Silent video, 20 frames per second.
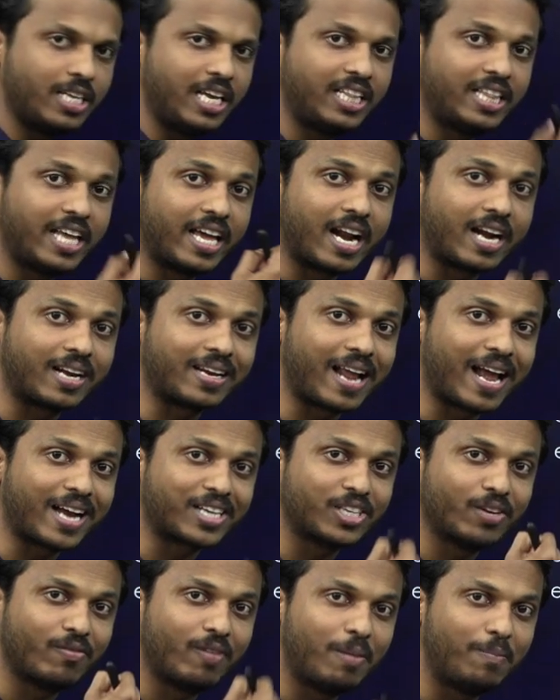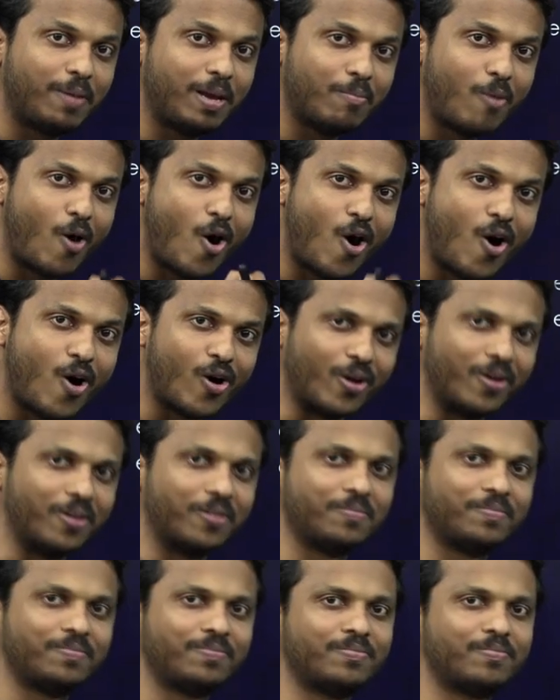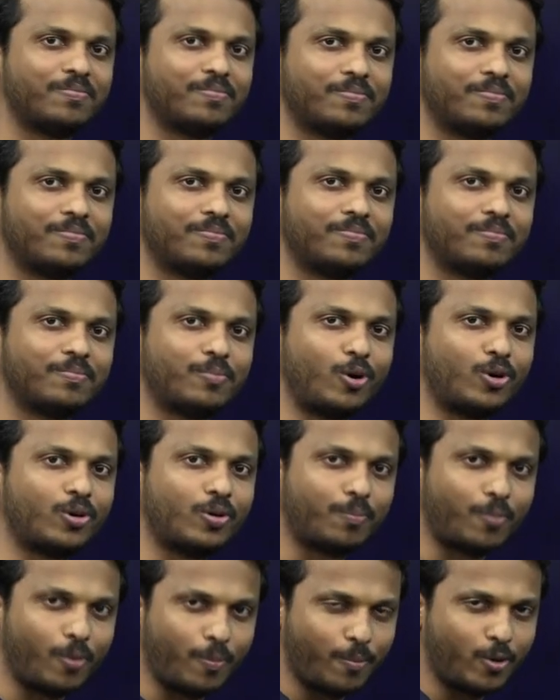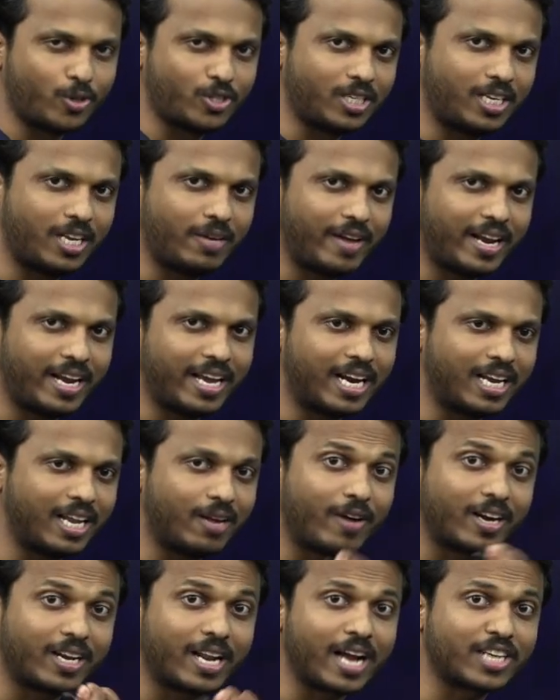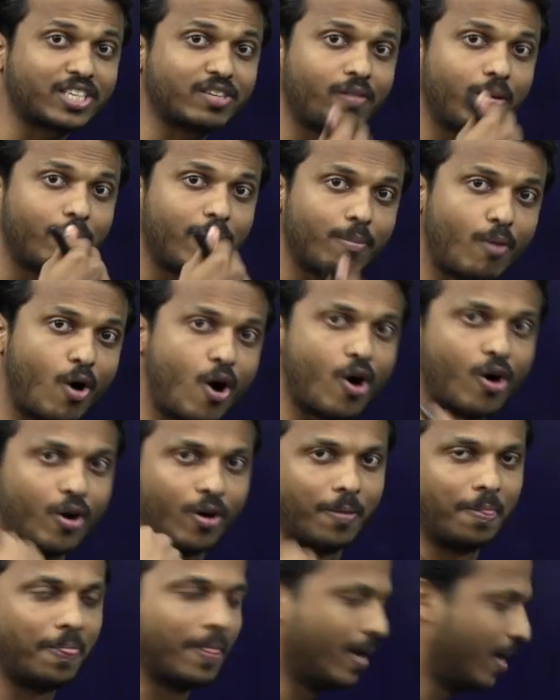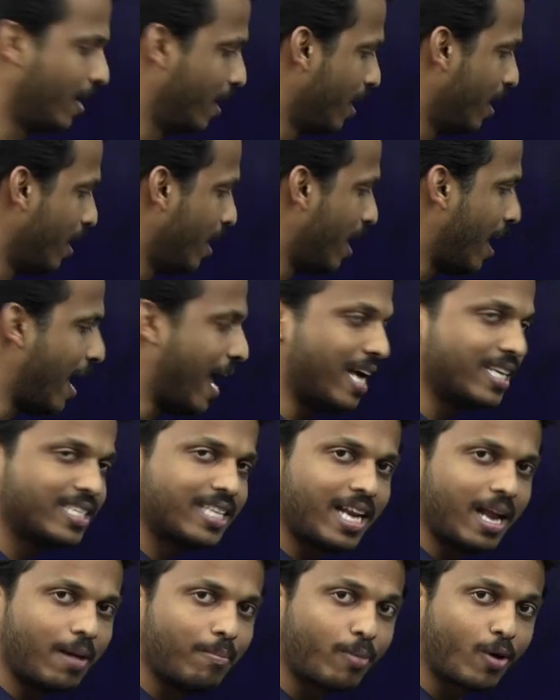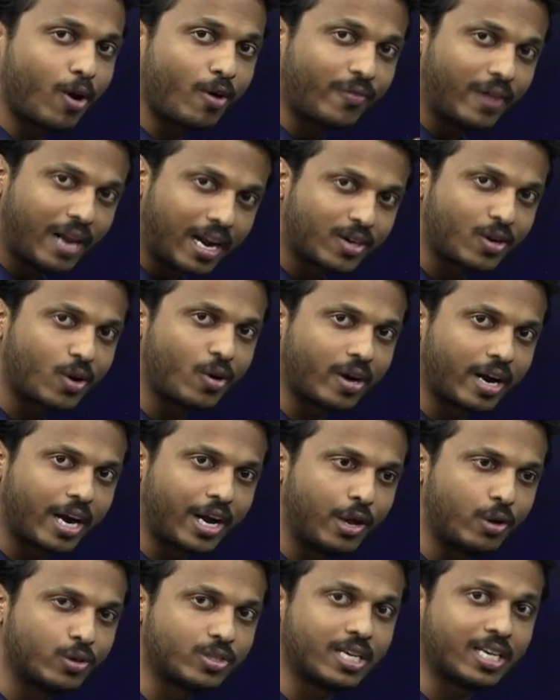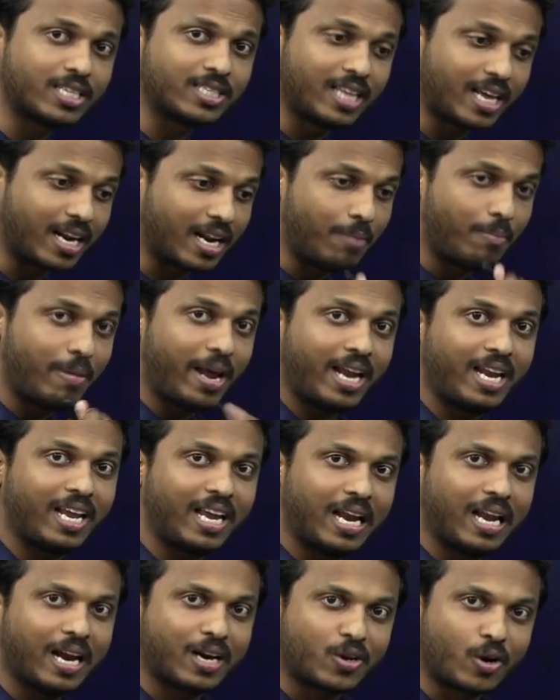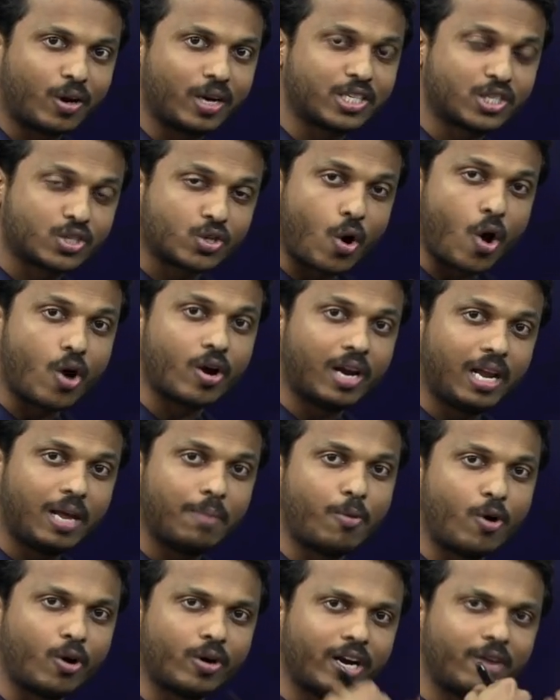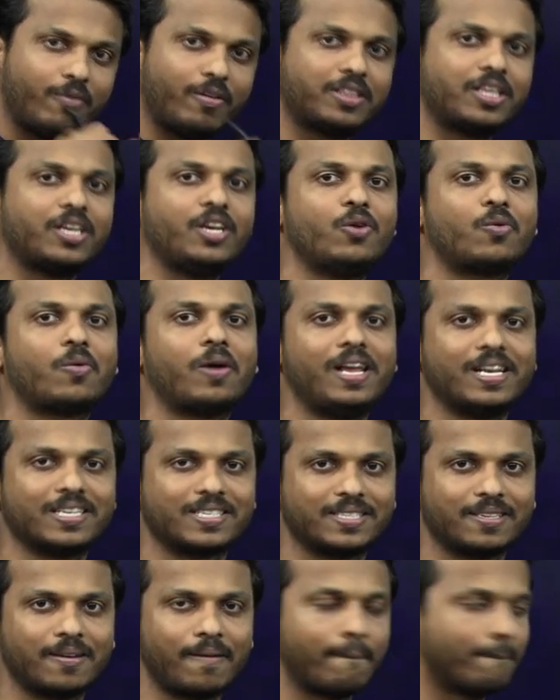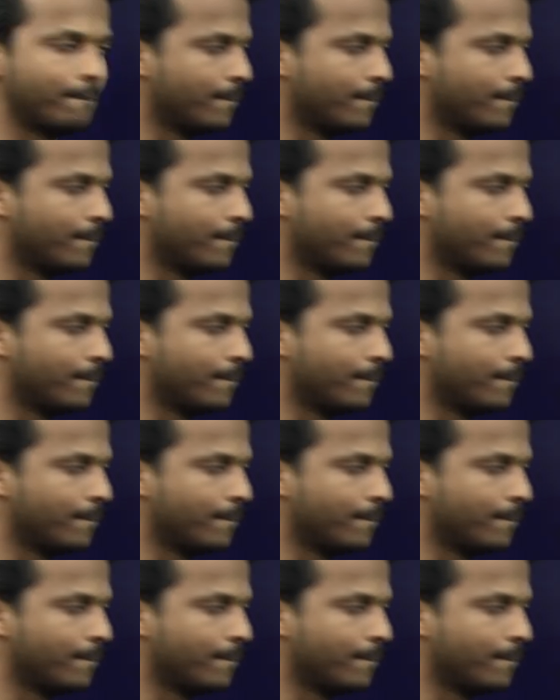See, their attraction will be more. Positive and negative attraction will be more. As the number of electron reduces, the remaining electron is strongly bonded with the nucleus.